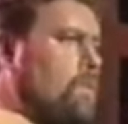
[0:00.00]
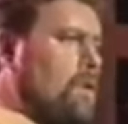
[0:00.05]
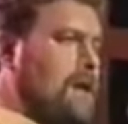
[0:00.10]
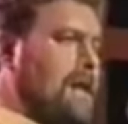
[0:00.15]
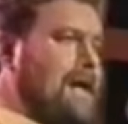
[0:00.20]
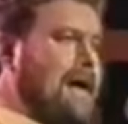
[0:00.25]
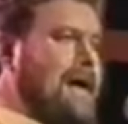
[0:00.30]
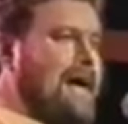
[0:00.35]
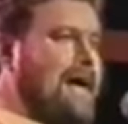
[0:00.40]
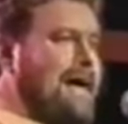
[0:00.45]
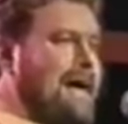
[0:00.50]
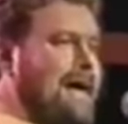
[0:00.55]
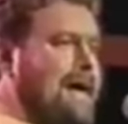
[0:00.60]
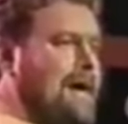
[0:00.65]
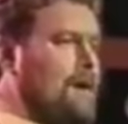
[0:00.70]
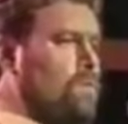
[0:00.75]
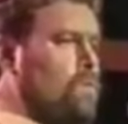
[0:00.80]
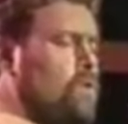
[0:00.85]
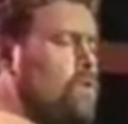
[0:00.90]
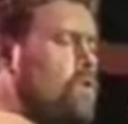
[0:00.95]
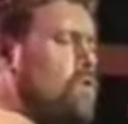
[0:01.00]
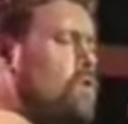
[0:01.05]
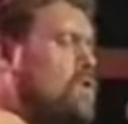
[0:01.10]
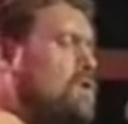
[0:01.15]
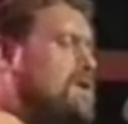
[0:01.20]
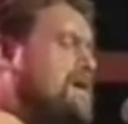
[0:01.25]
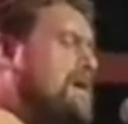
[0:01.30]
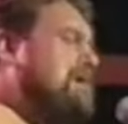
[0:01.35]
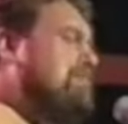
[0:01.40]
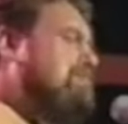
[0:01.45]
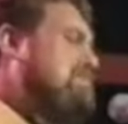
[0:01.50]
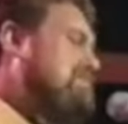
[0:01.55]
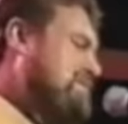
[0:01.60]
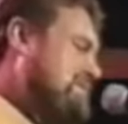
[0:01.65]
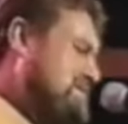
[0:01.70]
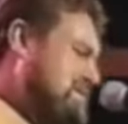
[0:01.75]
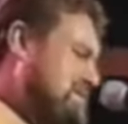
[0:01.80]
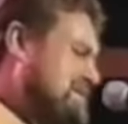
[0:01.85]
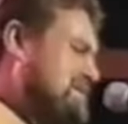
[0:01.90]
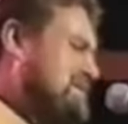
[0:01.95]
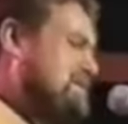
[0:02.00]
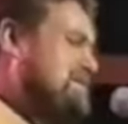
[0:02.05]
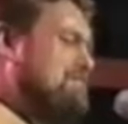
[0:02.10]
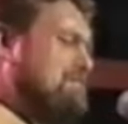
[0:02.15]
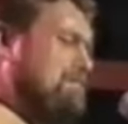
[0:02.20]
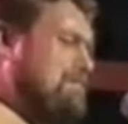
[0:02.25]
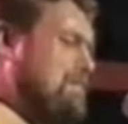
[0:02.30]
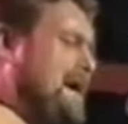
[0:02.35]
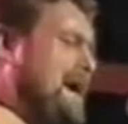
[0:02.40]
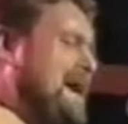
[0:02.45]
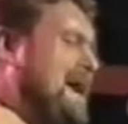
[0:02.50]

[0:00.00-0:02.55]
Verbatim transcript: when I woke up, my